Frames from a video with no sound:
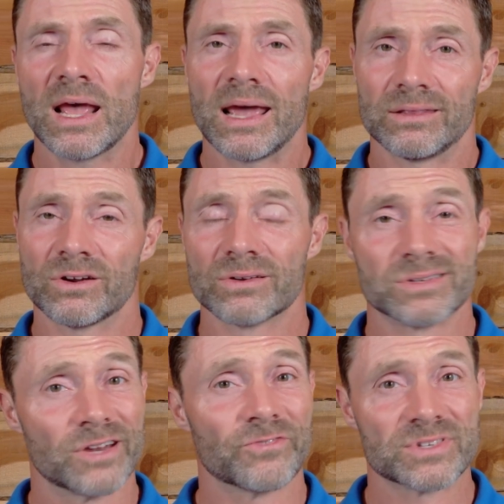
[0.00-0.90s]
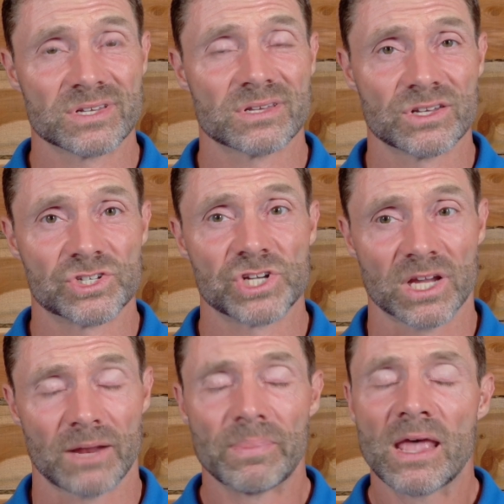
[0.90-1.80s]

and there are differences in chicken.